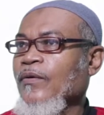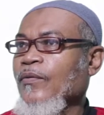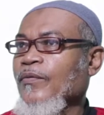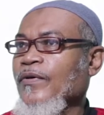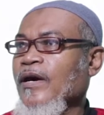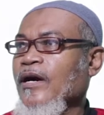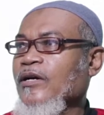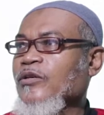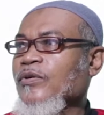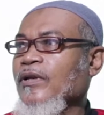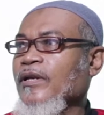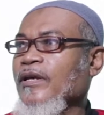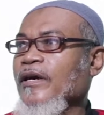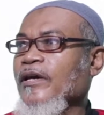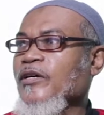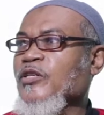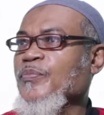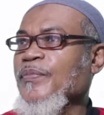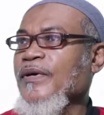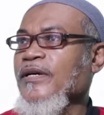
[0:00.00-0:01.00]
We're actually
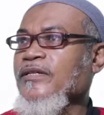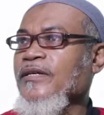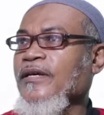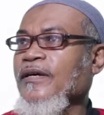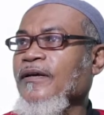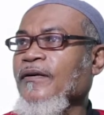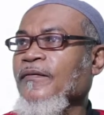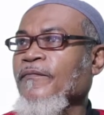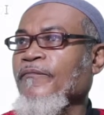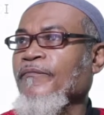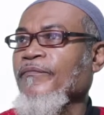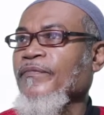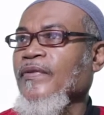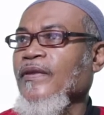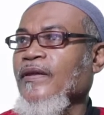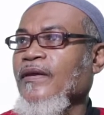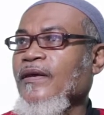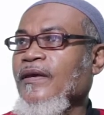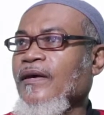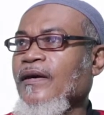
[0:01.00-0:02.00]
expecting
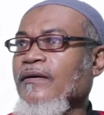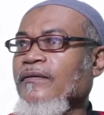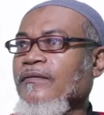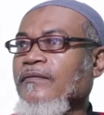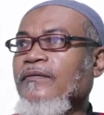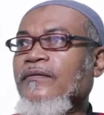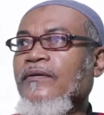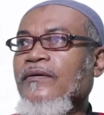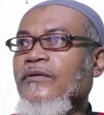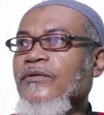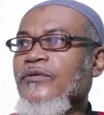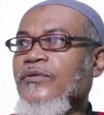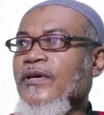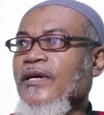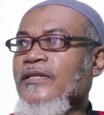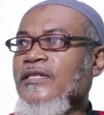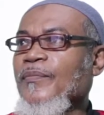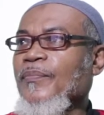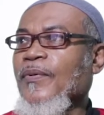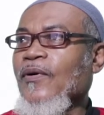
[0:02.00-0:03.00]
here to
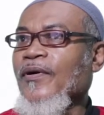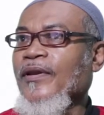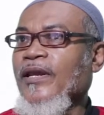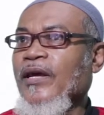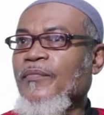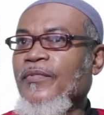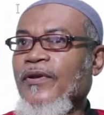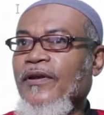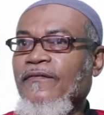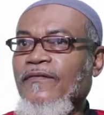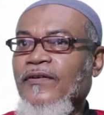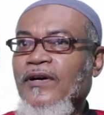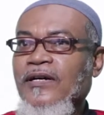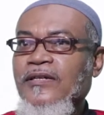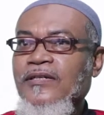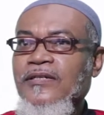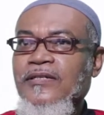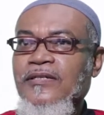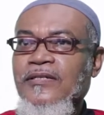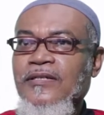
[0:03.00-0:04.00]
get up our name
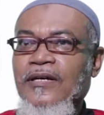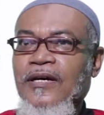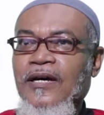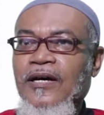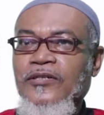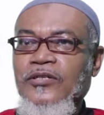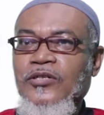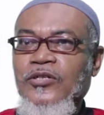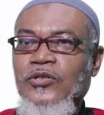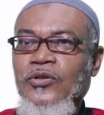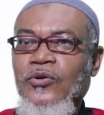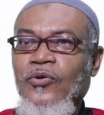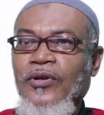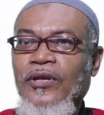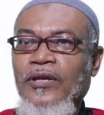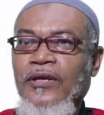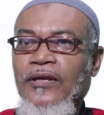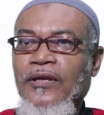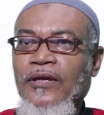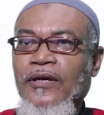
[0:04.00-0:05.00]
reverse as
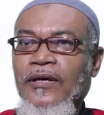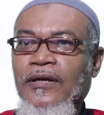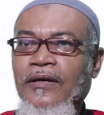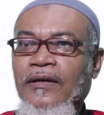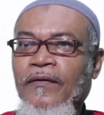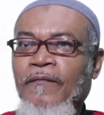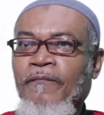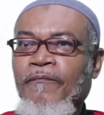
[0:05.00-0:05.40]
shown here,